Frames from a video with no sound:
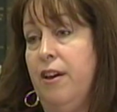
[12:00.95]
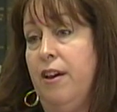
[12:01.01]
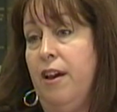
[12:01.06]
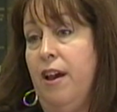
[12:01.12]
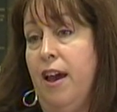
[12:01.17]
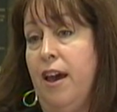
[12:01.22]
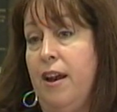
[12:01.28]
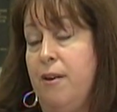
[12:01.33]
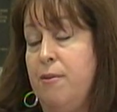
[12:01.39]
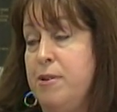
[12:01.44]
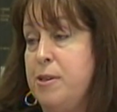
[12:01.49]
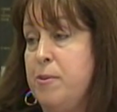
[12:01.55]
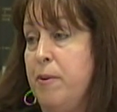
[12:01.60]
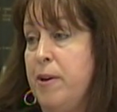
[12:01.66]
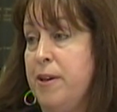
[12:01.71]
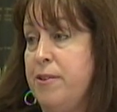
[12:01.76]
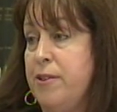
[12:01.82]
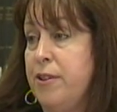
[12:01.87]
had always
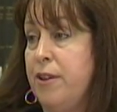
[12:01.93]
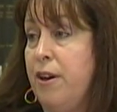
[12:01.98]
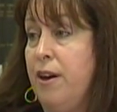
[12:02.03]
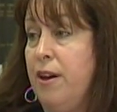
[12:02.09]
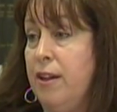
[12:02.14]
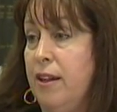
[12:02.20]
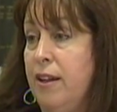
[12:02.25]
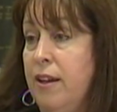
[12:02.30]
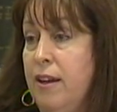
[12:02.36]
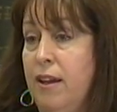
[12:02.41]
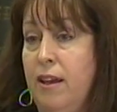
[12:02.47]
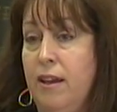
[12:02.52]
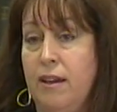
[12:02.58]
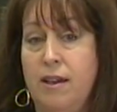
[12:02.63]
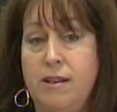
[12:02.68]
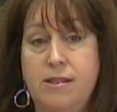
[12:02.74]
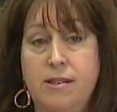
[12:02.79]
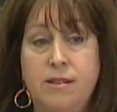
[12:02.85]
wanted to call it,
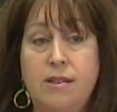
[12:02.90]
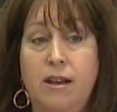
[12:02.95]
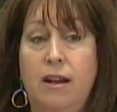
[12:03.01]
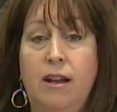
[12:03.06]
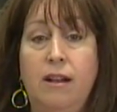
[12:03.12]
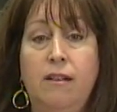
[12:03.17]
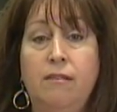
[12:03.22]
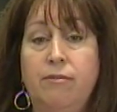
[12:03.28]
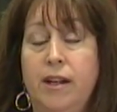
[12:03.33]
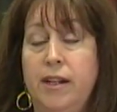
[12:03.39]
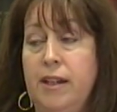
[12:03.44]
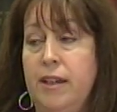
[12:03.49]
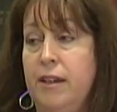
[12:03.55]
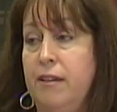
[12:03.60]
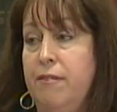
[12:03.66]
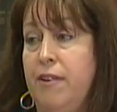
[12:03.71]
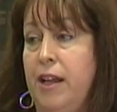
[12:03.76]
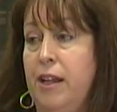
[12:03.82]
because it's all ready
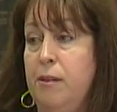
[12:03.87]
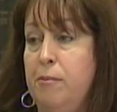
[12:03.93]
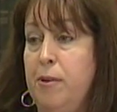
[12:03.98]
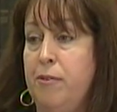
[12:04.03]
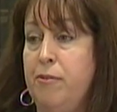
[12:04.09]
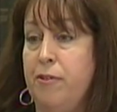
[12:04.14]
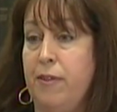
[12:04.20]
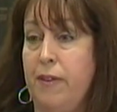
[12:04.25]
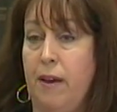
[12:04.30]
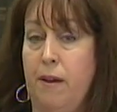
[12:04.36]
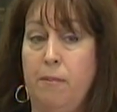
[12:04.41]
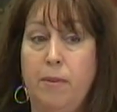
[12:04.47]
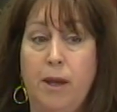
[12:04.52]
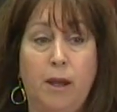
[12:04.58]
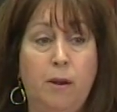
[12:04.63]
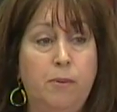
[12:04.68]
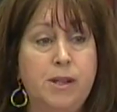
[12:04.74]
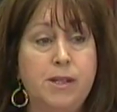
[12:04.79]
and available for them.
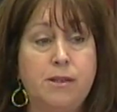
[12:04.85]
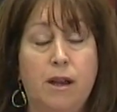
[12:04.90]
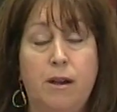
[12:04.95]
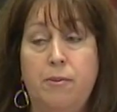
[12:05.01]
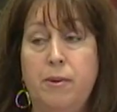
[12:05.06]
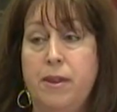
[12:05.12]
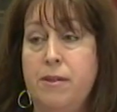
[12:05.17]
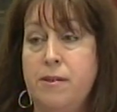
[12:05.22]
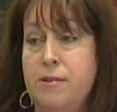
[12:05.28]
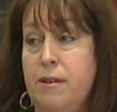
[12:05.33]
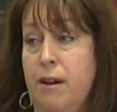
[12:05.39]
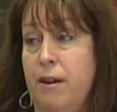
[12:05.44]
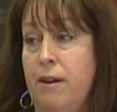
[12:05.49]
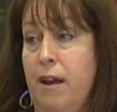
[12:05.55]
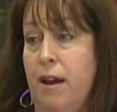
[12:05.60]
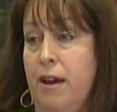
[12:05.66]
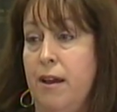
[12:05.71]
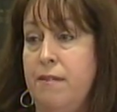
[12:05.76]
And we saw with the
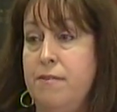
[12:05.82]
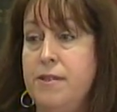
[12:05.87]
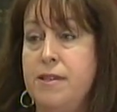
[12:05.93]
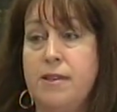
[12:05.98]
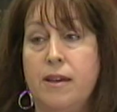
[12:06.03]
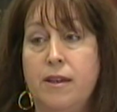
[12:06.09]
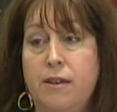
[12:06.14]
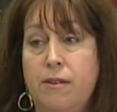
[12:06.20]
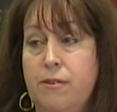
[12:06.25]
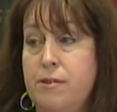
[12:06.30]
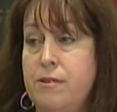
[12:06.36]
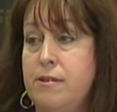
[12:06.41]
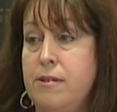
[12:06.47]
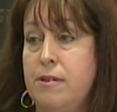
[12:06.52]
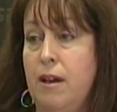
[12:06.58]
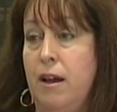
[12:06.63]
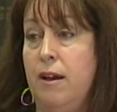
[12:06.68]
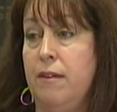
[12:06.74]
Tsarnaevs,
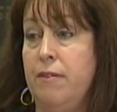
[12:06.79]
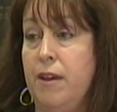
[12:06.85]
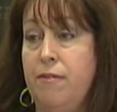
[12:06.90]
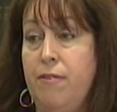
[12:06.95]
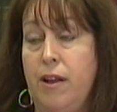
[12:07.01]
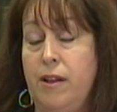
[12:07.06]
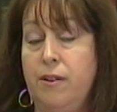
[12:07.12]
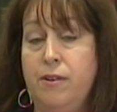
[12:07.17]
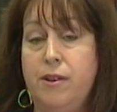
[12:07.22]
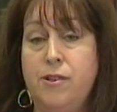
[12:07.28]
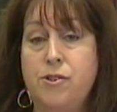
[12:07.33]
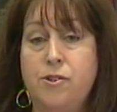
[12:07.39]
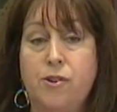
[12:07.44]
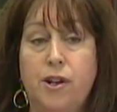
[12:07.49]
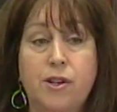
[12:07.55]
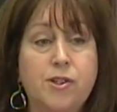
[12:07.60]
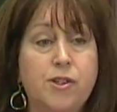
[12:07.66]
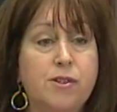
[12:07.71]
they followed
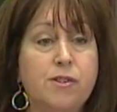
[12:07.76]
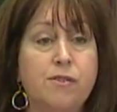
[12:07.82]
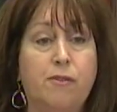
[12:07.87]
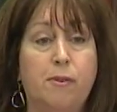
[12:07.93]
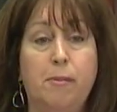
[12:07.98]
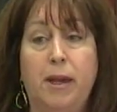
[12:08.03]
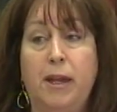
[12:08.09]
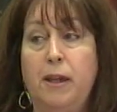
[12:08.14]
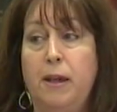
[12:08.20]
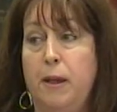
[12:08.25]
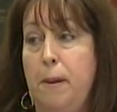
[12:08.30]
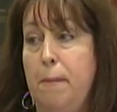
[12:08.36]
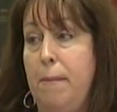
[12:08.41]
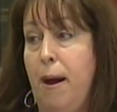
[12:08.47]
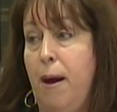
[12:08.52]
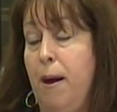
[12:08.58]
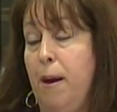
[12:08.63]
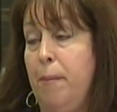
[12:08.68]
instructions for making a
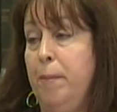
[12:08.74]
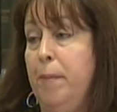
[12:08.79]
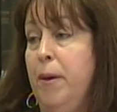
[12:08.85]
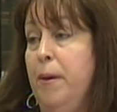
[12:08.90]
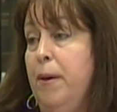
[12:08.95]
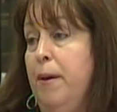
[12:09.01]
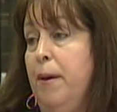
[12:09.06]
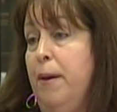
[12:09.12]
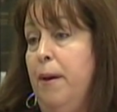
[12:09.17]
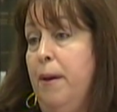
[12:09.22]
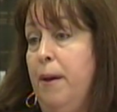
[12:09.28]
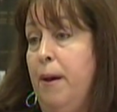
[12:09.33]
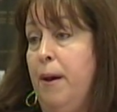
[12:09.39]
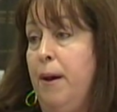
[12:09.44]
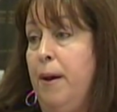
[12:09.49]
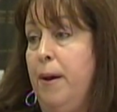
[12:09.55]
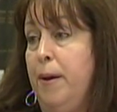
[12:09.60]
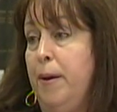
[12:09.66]
bomb
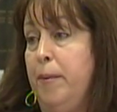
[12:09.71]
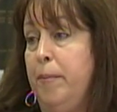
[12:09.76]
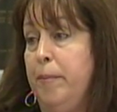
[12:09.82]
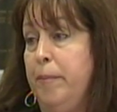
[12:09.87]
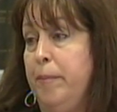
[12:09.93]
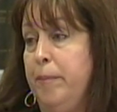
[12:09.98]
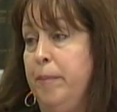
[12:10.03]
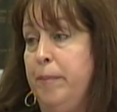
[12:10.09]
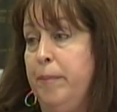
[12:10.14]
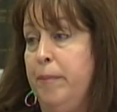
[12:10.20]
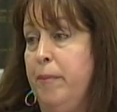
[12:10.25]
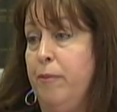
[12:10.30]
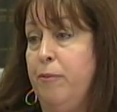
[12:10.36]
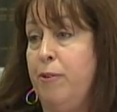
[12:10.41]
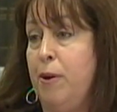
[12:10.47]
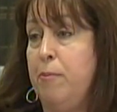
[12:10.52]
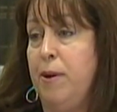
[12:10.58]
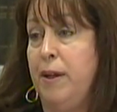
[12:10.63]

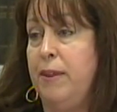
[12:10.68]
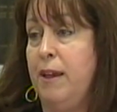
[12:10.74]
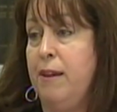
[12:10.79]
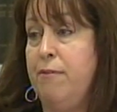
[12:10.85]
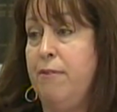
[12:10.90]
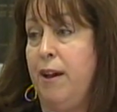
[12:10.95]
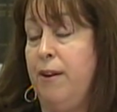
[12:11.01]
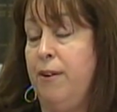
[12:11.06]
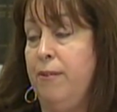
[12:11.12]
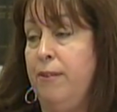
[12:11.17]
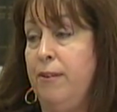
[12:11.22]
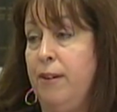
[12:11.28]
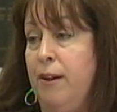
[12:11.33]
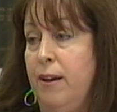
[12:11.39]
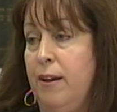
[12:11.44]
from what they found